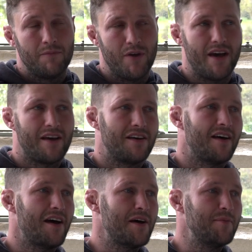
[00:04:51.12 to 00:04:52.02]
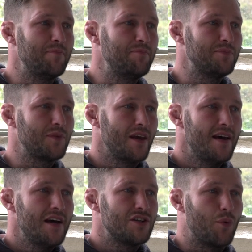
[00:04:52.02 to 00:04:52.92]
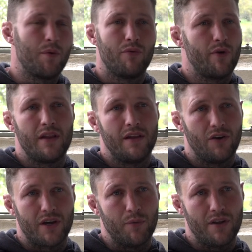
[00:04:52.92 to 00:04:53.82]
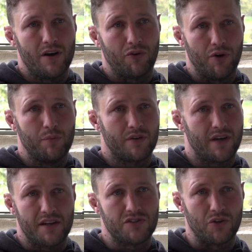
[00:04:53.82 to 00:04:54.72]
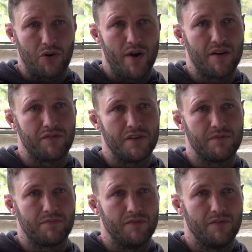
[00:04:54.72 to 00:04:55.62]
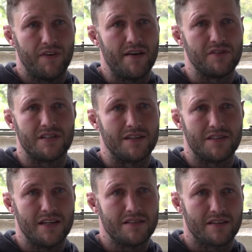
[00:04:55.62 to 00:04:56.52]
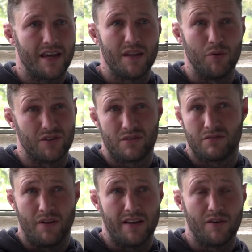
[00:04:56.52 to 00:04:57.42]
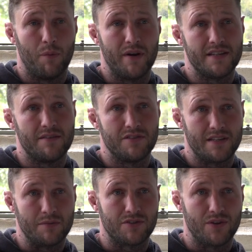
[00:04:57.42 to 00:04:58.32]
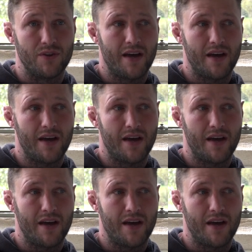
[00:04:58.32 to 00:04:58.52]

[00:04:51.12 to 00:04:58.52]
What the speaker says: Yeah. So we were really lucky with our group. We kind of stuck around for 5 or 6 years together, which like not many sevens teams do